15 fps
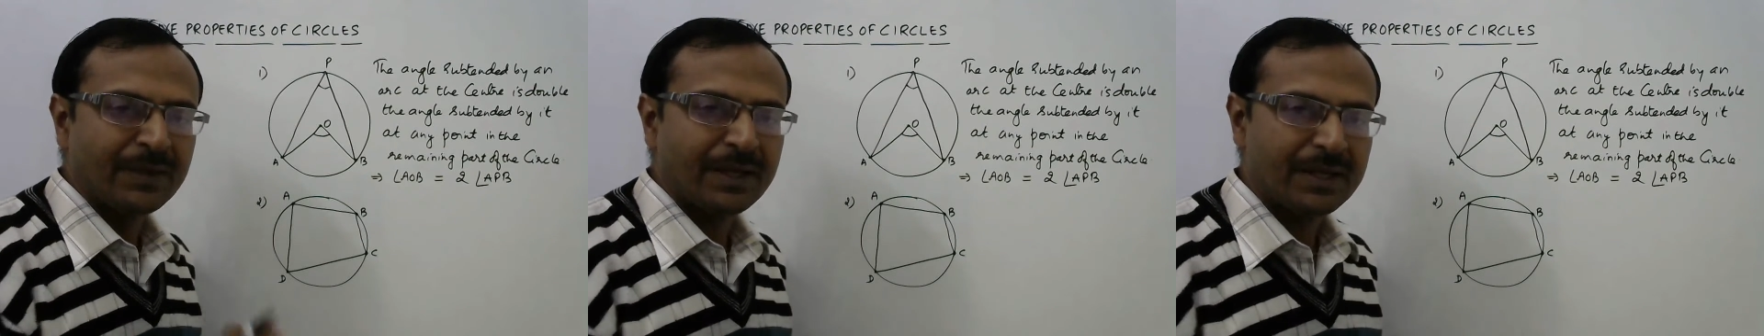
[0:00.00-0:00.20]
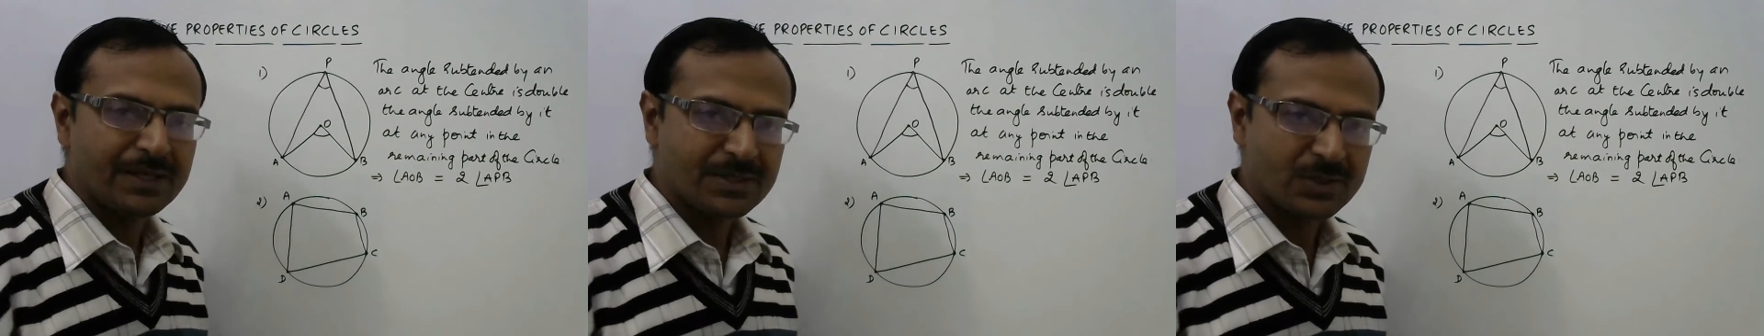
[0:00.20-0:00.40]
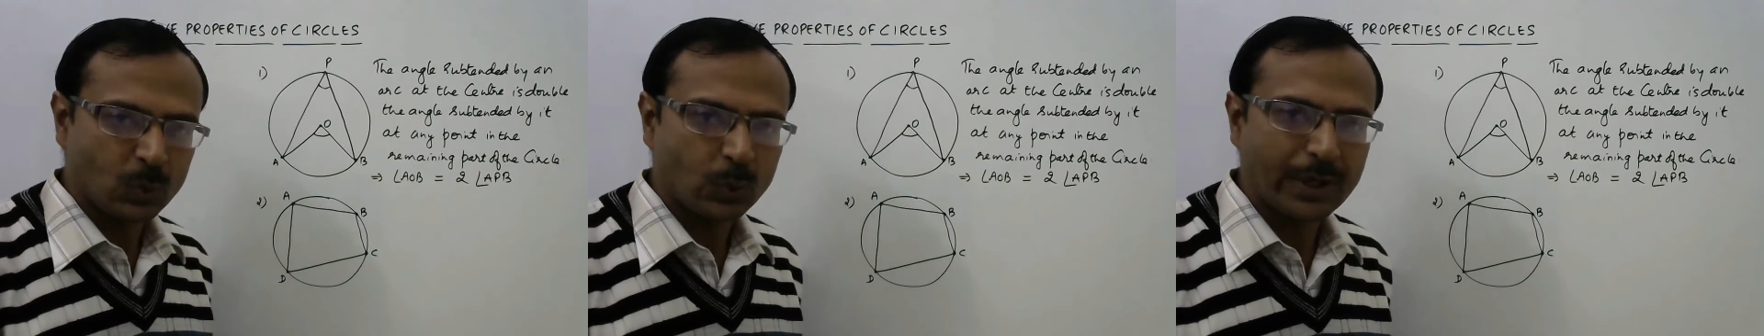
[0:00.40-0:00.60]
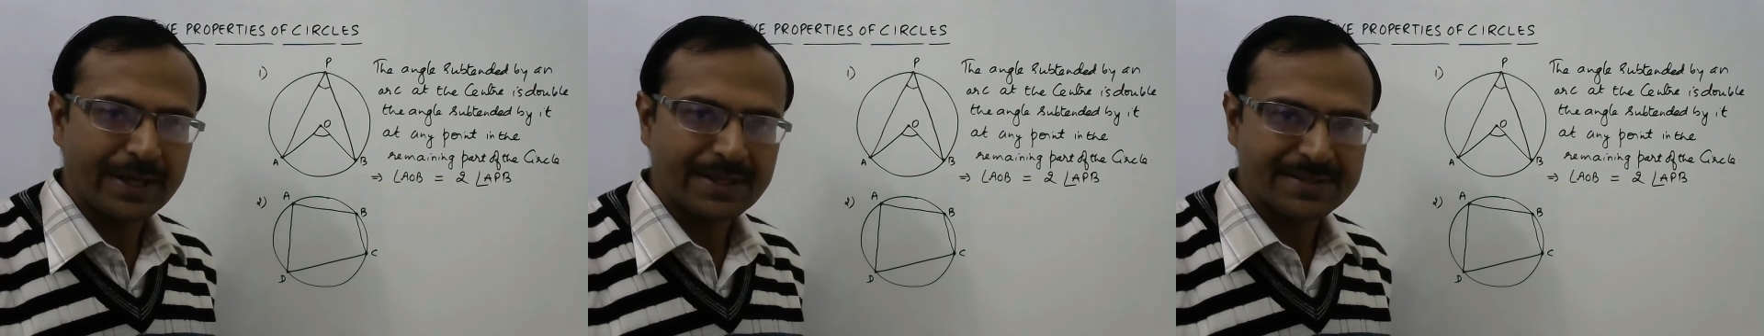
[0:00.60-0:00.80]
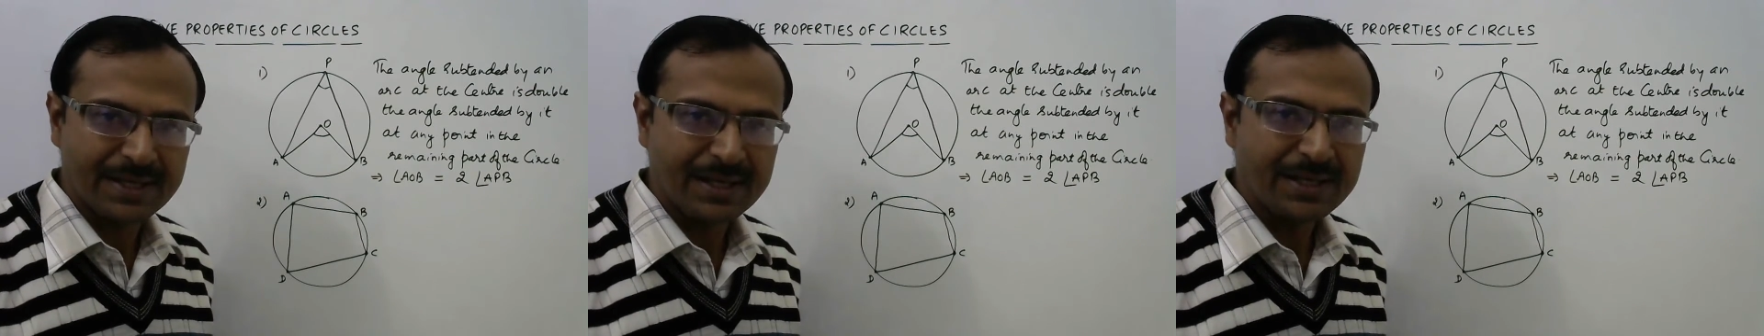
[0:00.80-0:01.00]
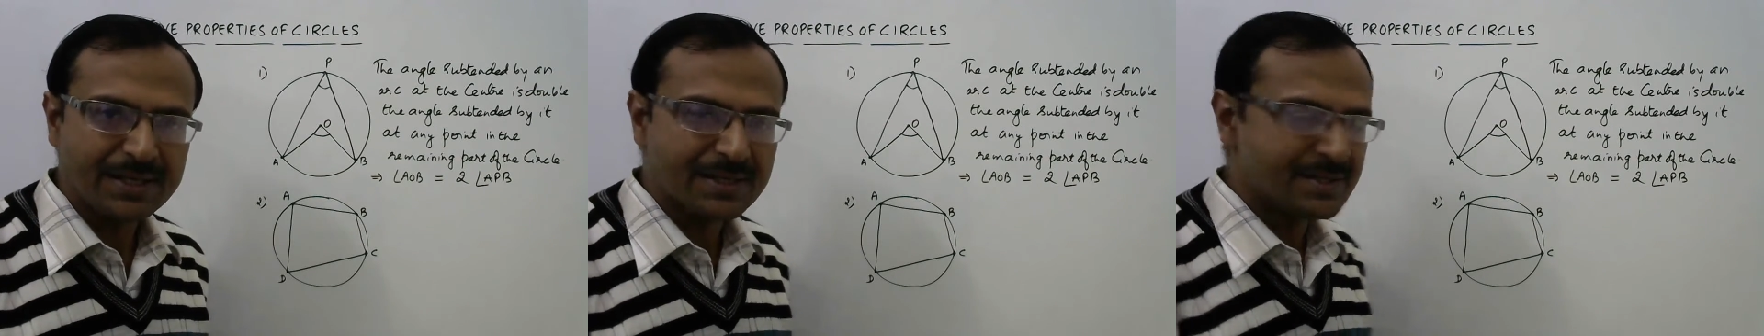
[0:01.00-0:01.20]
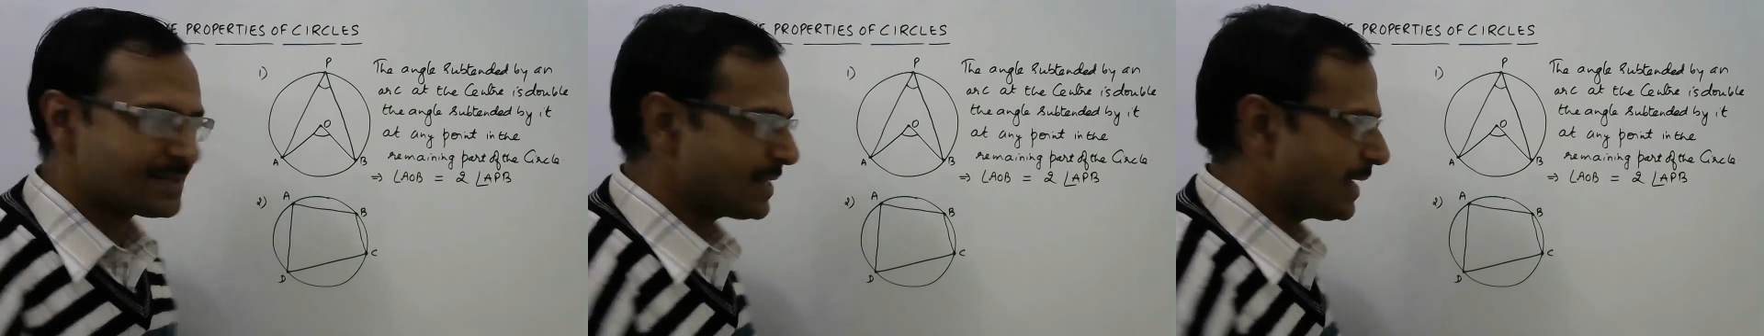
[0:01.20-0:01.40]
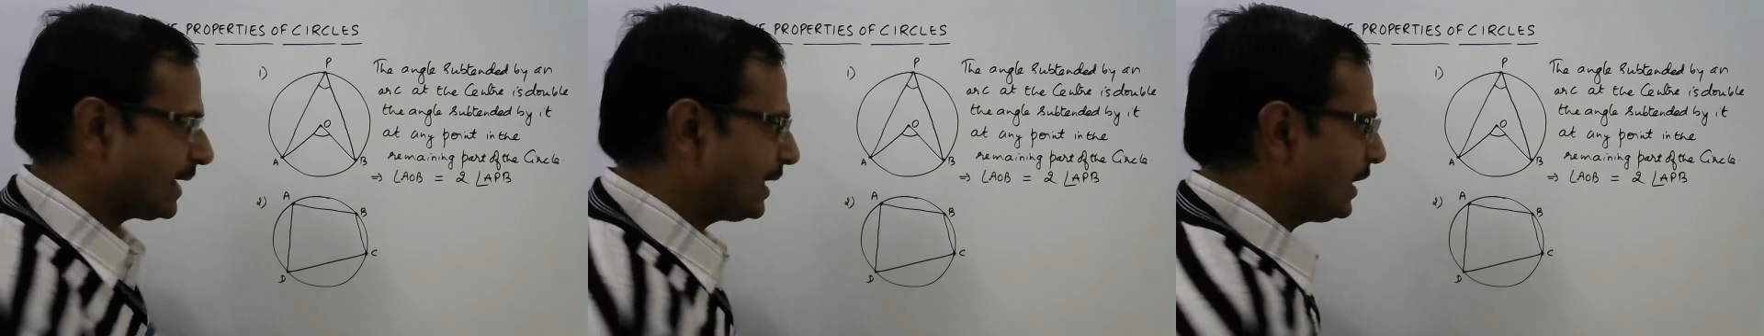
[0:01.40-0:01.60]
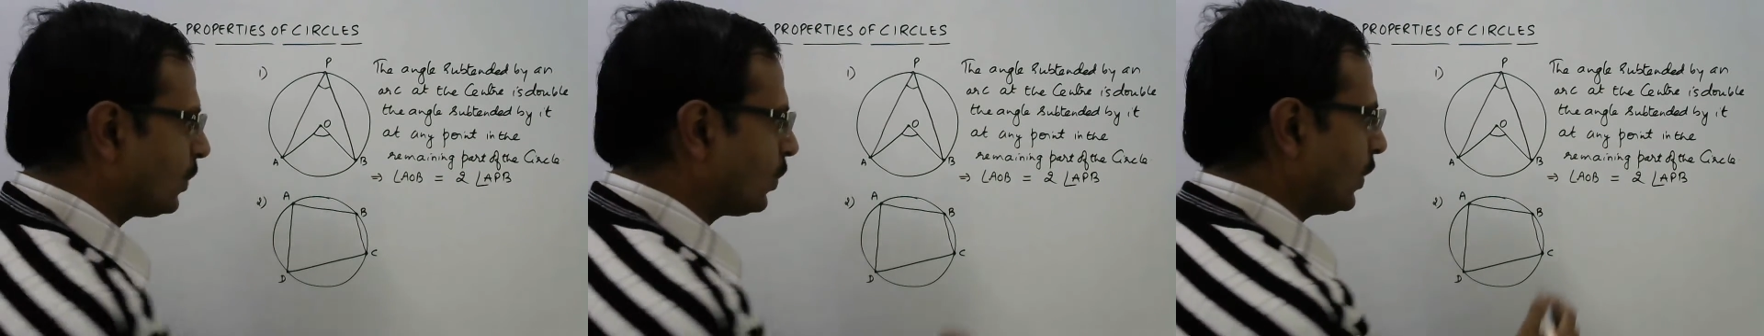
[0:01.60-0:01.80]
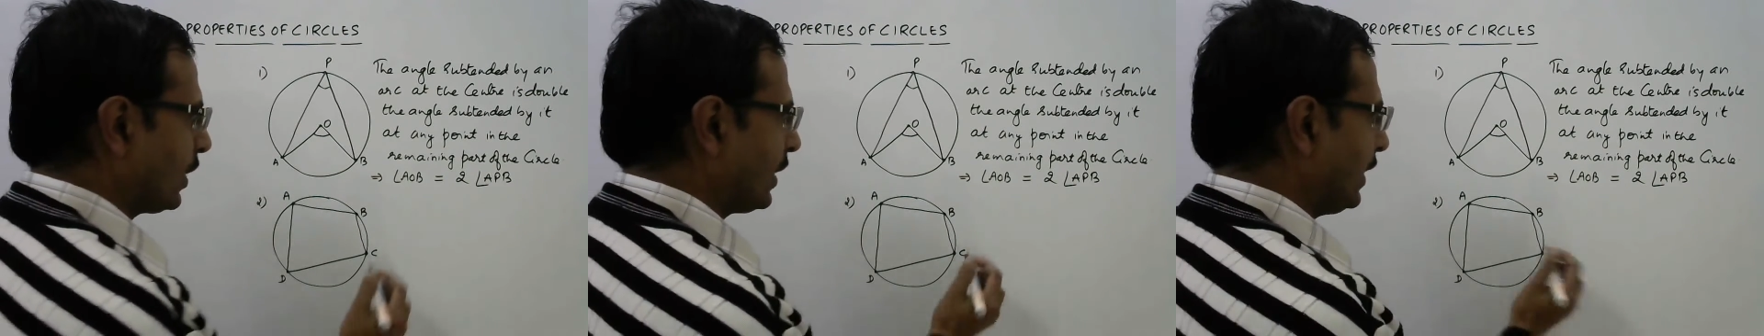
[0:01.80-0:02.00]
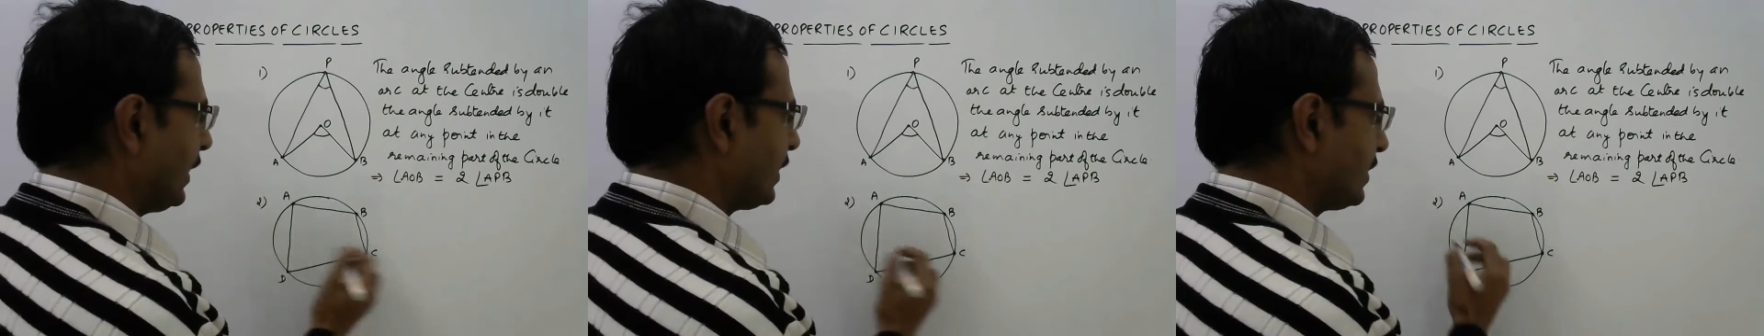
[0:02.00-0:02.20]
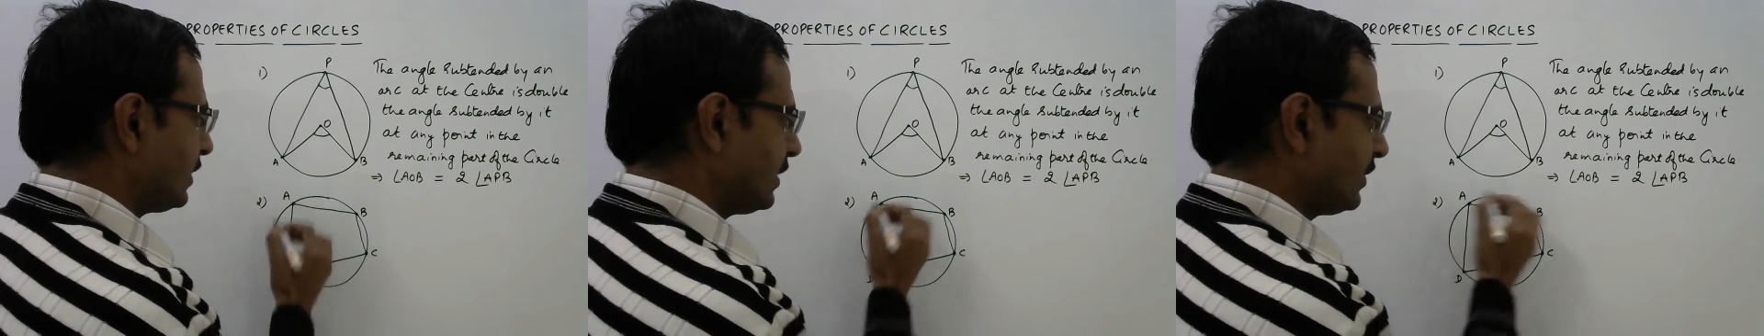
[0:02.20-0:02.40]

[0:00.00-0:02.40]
is known as a cyclic quadrilateral.